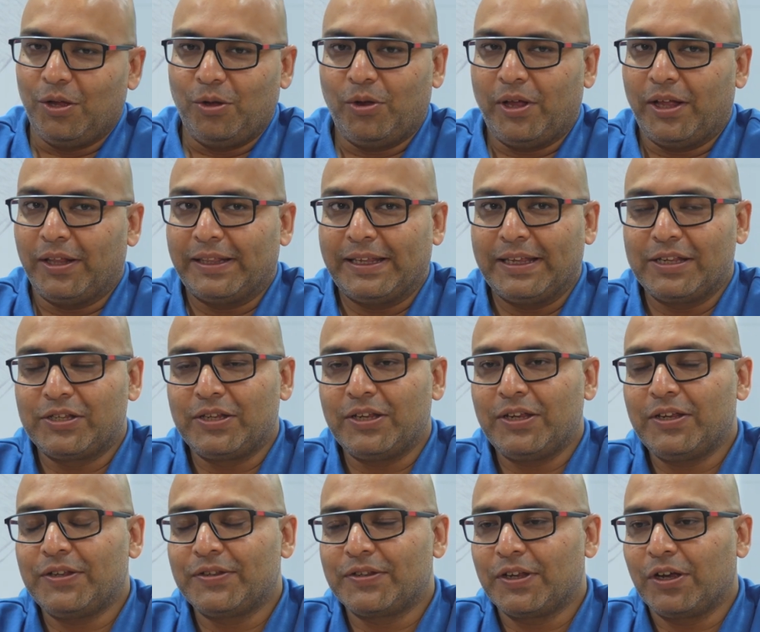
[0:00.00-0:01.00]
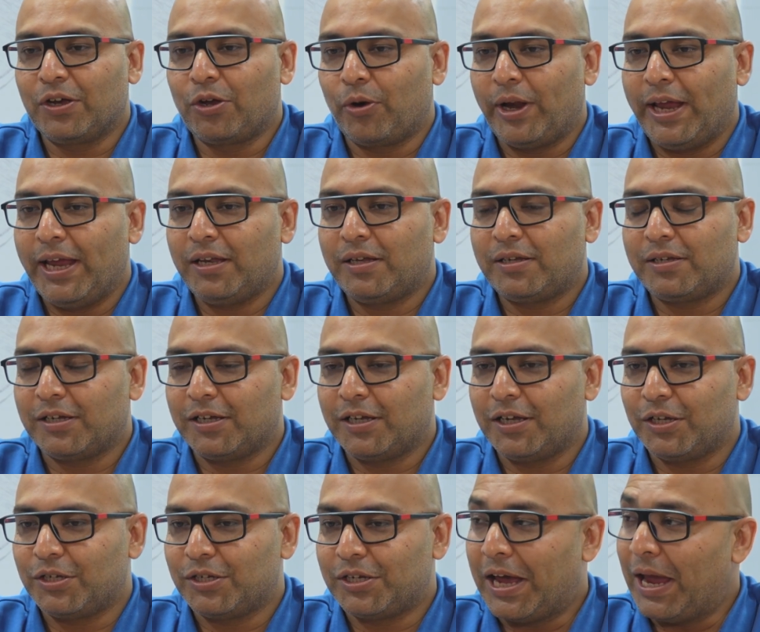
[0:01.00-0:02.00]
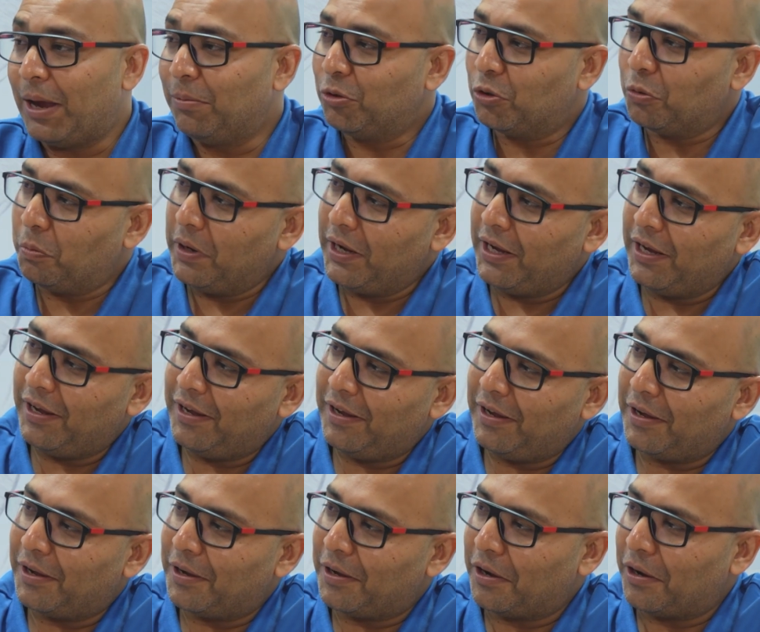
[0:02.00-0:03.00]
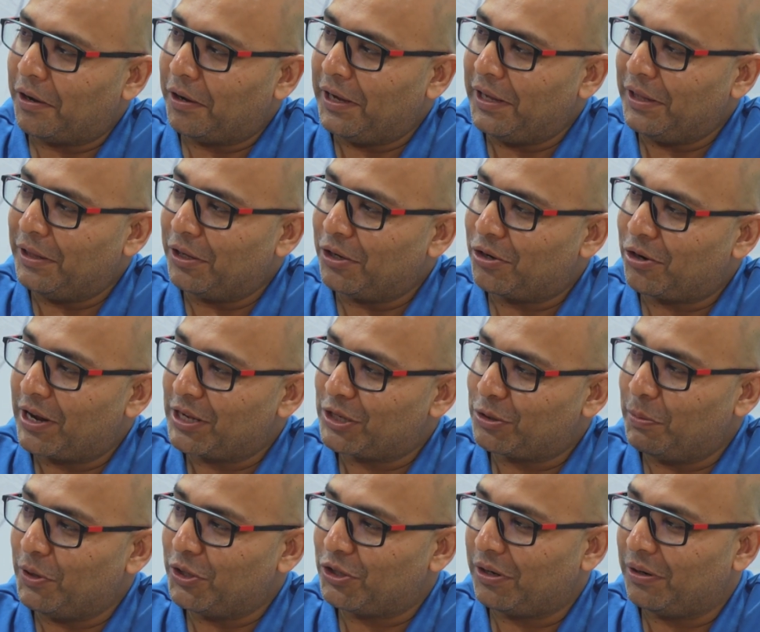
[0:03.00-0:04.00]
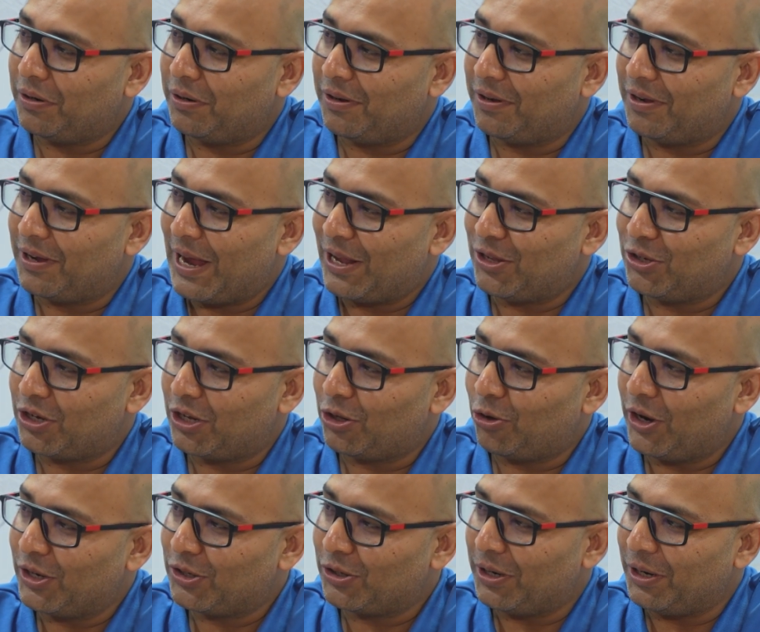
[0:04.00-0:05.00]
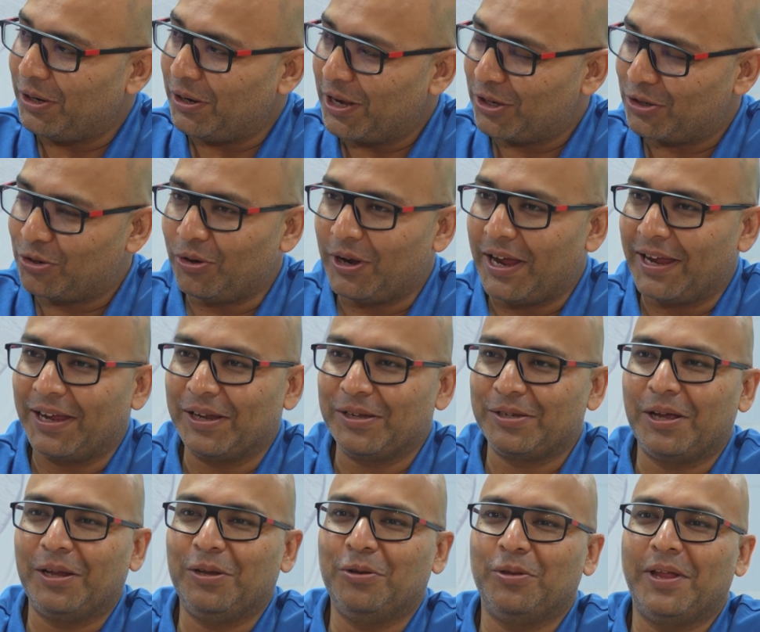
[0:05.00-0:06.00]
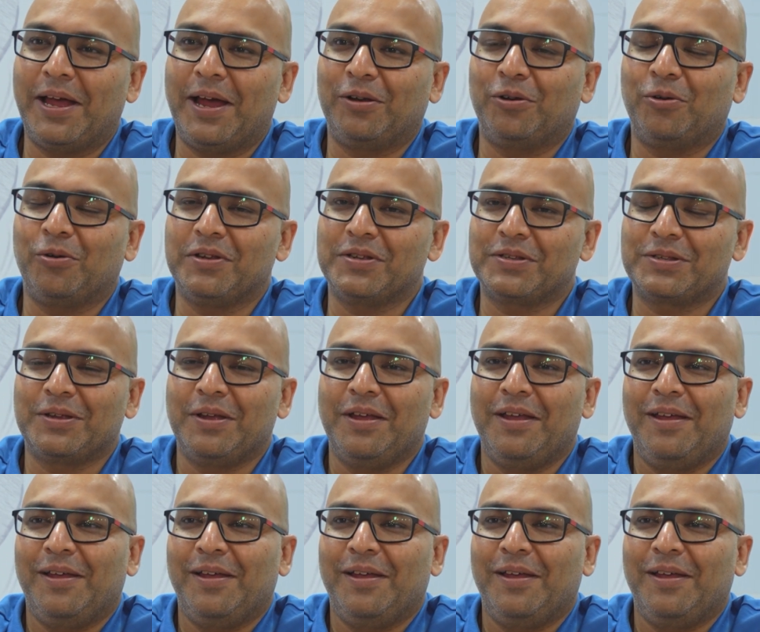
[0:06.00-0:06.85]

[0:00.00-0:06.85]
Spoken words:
Well, this is a great time to be in the transmission and generation industry. I can tell you that, Chris.